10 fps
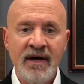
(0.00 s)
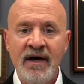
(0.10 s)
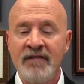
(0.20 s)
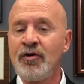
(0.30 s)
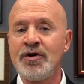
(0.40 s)

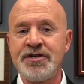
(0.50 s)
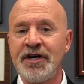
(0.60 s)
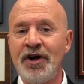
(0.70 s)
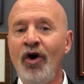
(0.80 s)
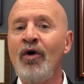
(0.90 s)
Of course, you
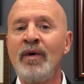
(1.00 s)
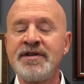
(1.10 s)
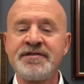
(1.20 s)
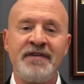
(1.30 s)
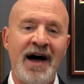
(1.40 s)
can
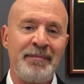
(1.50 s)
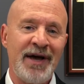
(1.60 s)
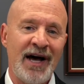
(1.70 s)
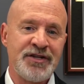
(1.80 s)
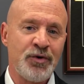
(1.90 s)
always find me
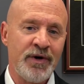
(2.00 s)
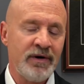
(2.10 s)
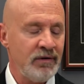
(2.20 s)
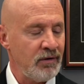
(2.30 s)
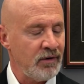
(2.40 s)
on
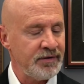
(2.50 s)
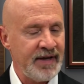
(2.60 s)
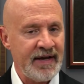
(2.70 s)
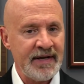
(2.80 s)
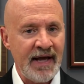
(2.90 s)
Twitter all
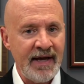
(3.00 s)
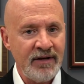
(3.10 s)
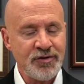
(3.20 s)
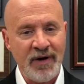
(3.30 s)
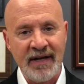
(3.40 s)
day and night
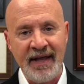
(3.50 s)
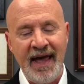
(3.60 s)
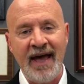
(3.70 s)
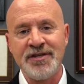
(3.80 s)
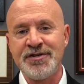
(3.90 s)
trying to
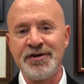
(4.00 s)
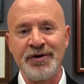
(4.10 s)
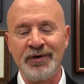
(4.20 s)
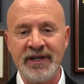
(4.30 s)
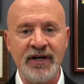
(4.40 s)
answer
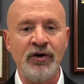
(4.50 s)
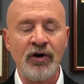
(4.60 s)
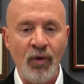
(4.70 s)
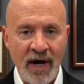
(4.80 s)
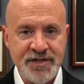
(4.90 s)
your legal
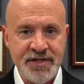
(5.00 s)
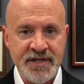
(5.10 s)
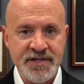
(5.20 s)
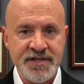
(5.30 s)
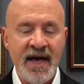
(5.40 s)

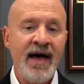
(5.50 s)
questions